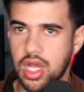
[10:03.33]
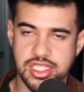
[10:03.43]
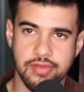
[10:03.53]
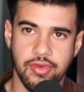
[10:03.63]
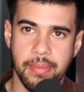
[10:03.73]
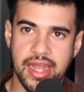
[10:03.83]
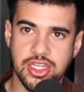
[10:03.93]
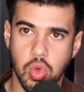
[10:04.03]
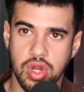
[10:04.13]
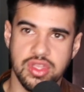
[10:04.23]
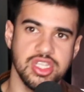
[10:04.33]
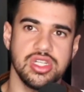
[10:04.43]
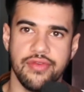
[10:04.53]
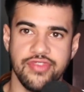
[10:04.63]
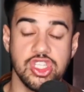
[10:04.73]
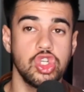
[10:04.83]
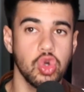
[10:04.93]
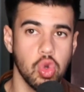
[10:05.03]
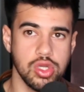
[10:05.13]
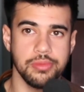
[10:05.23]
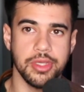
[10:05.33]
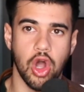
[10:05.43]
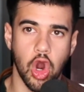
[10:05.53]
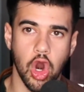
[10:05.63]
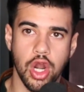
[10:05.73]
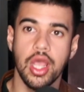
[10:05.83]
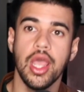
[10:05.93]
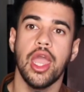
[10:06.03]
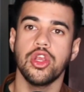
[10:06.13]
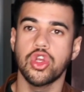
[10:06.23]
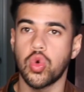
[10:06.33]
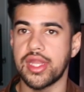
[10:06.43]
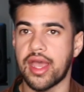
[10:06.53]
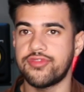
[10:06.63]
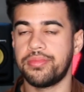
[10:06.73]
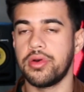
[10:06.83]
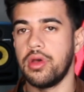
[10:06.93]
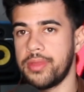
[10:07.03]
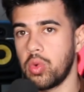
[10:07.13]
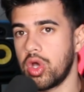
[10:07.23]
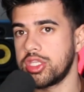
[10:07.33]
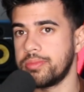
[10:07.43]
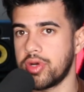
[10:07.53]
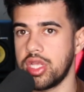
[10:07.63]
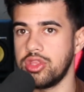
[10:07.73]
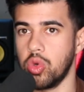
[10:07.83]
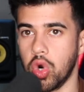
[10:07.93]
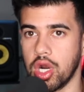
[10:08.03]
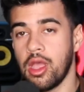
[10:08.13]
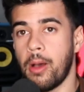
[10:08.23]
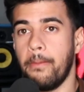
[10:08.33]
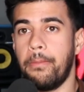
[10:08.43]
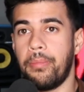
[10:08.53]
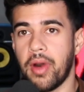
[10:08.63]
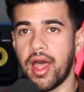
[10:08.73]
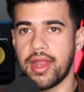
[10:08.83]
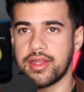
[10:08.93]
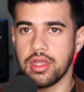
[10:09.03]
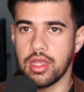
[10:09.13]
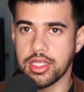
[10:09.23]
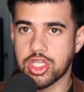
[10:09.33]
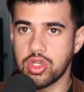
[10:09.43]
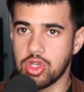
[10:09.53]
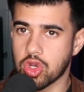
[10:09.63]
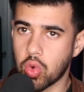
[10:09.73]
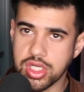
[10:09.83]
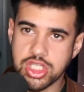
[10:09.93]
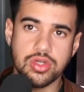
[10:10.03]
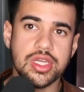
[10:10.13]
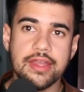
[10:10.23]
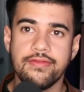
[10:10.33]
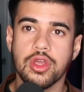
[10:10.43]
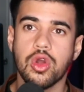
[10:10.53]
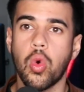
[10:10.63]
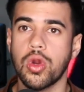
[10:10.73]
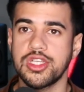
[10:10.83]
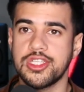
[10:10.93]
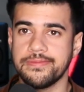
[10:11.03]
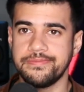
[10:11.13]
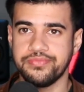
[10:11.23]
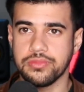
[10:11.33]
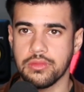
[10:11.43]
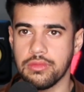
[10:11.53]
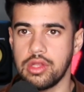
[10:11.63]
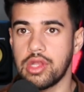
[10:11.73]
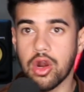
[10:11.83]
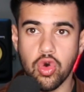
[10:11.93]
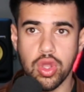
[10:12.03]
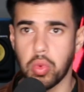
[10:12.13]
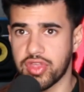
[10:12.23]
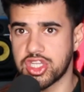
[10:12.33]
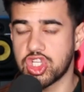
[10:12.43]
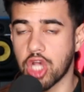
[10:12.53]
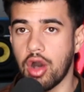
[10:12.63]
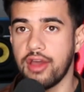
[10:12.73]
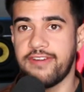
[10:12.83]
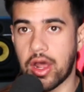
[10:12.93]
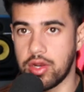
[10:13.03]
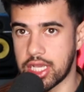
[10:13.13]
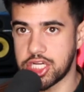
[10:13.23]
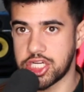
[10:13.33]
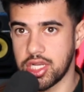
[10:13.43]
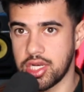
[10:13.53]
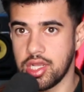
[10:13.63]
of a mentor this stuff is still going to be hard and you're going to have to put be willing to put in the work but it's you're going to leave the course not only with a solid foundation